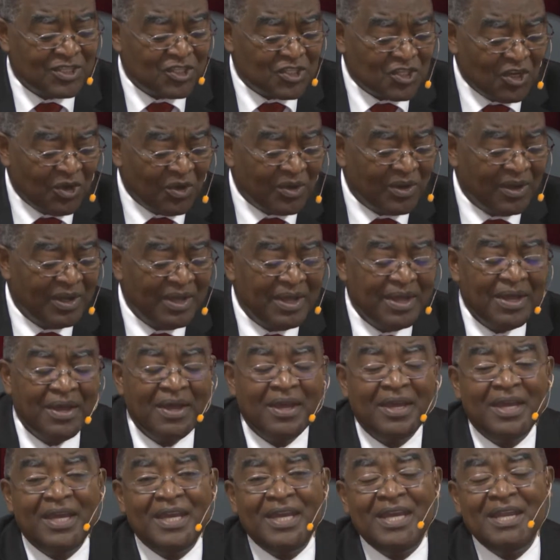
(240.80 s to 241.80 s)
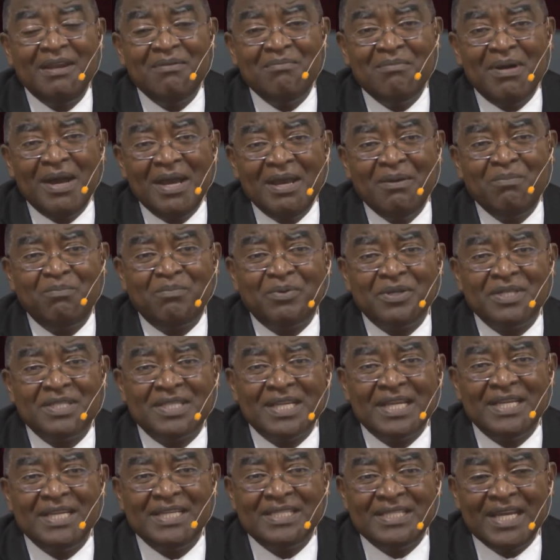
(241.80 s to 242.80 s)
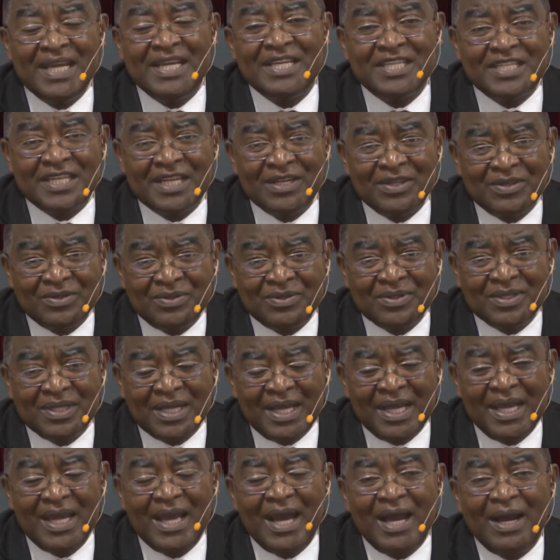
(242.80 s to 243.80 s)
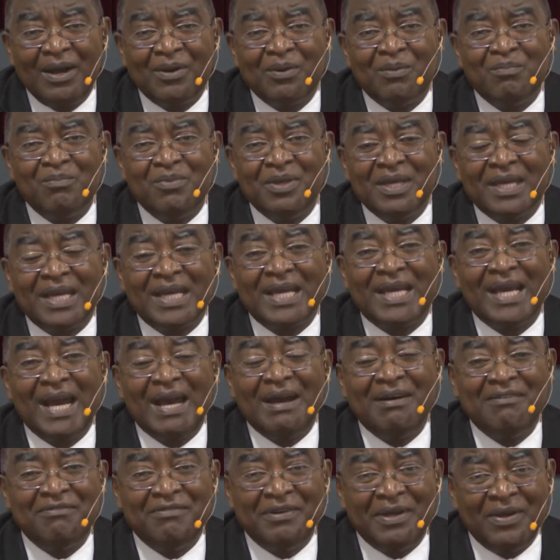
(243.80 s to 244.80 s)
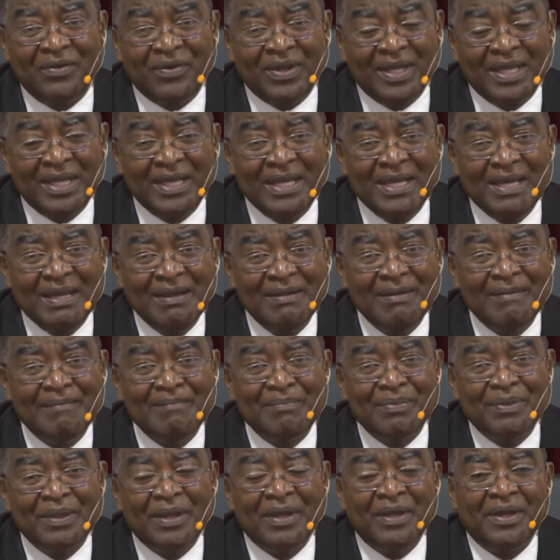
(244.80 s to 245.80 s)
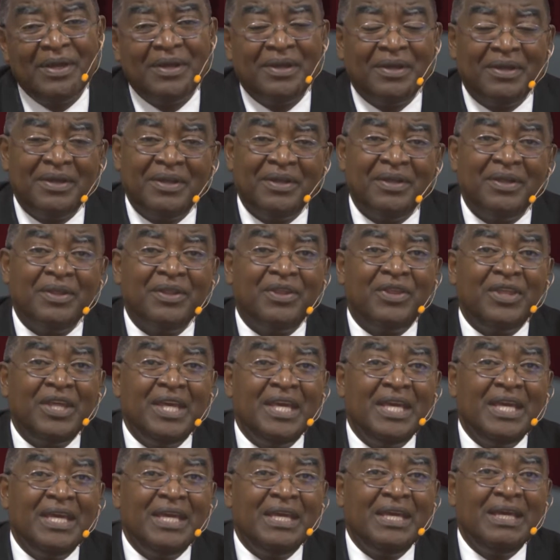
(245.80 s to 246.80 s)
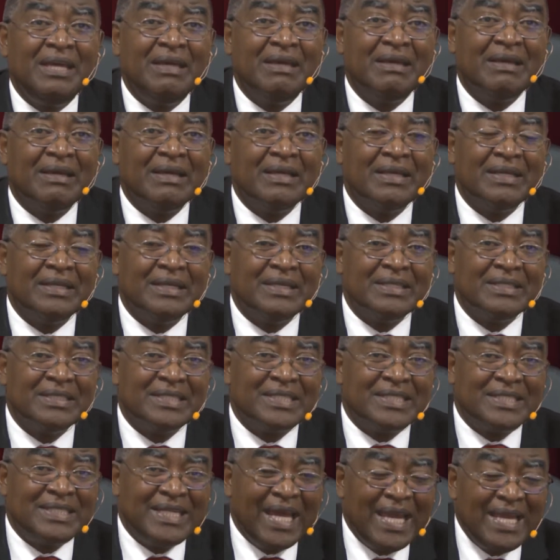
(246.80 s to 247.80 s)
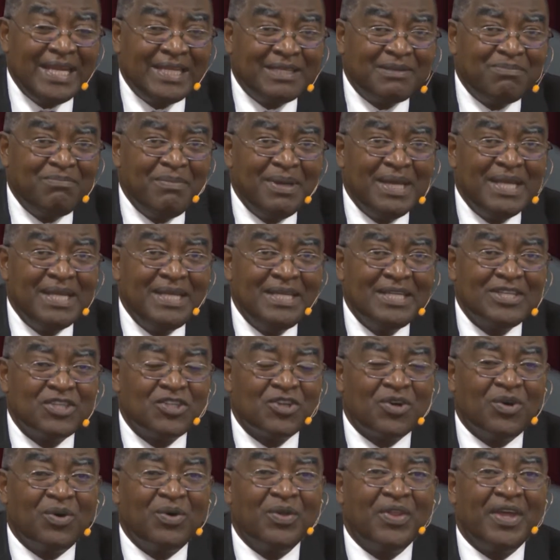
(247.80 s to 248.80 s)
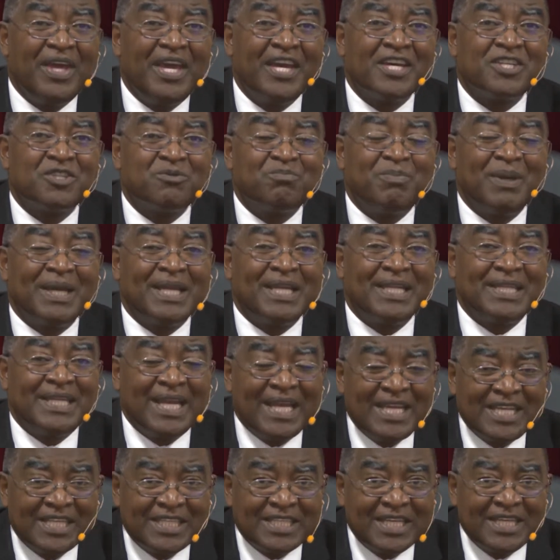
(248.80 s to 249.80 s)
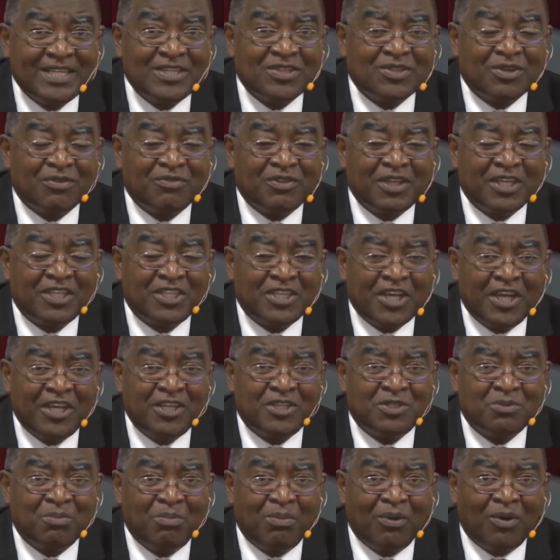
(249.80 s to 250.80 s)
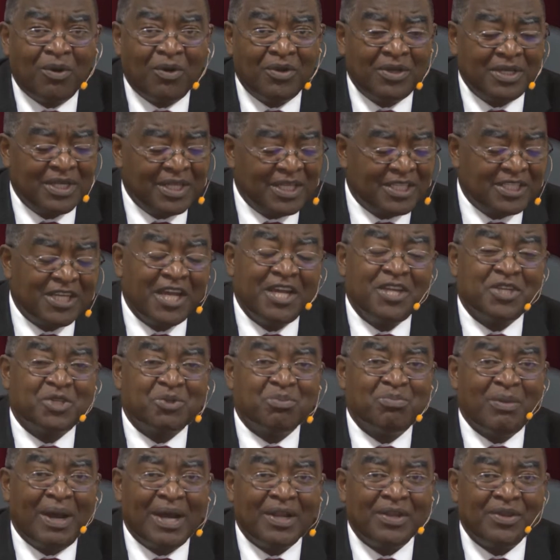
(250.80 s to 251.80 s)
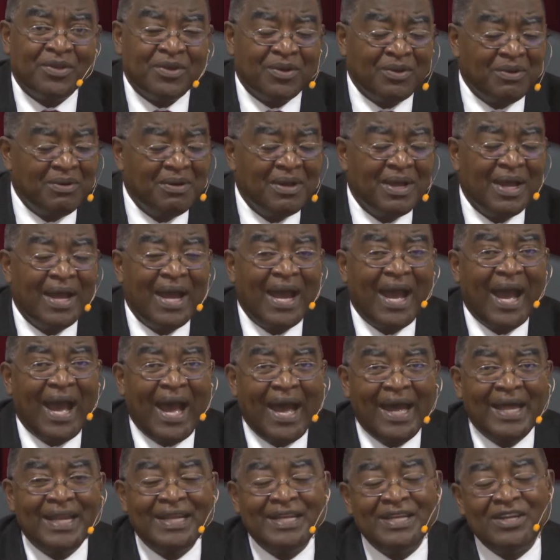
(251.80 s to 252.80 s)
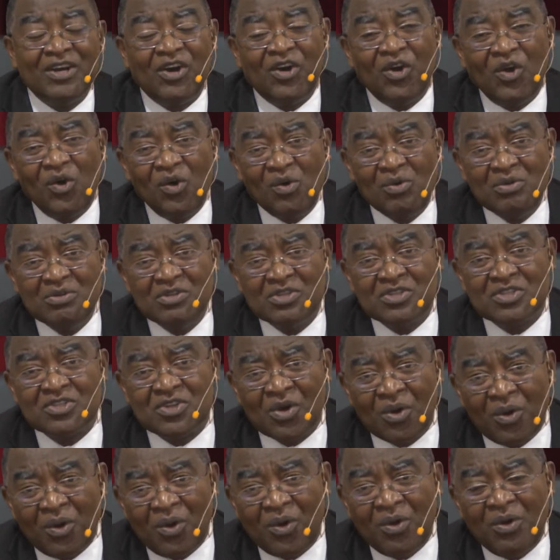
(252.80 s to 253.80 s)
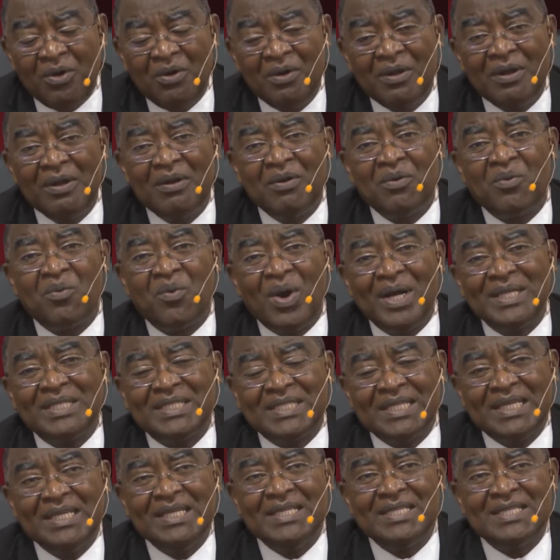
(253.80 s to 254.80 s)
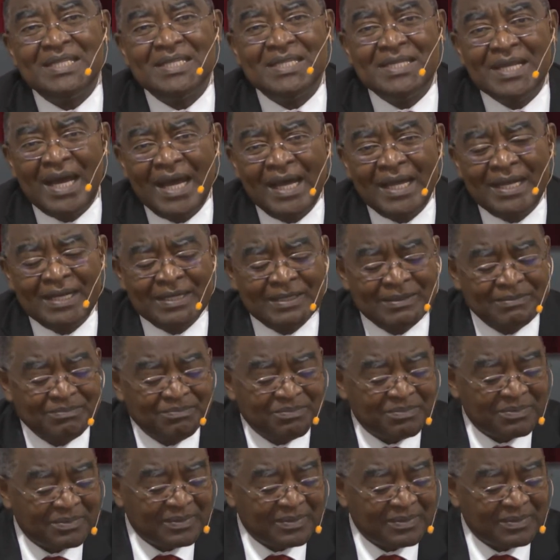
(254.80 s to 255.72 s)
So, in my presentation today, I'll be covering the statements or the expectations of the church board, the church manual, and also what is done